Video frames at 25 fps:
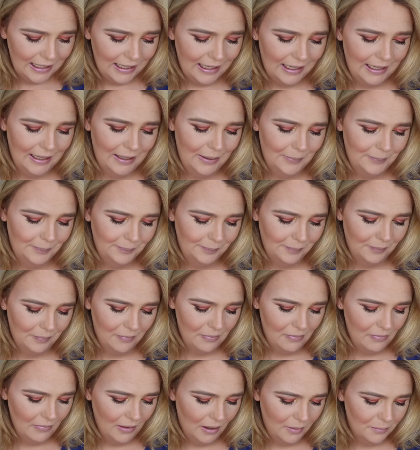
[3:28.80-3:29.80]

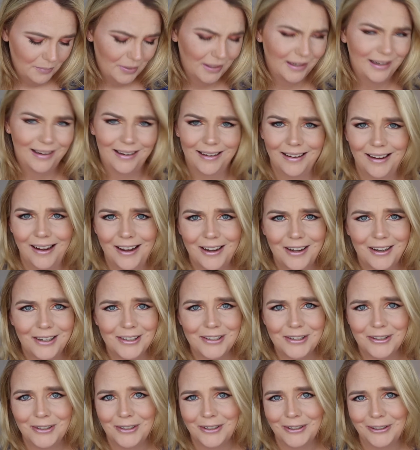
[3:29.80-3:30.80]
Um, but yeah, I, I,
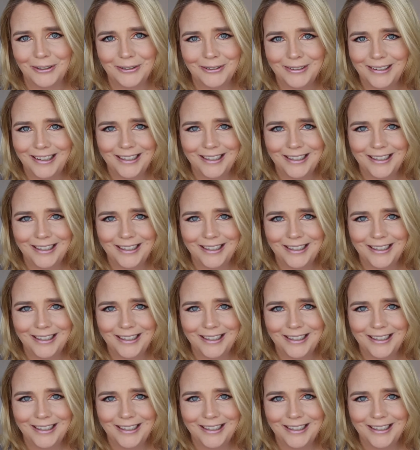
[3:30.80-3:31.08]
don't know.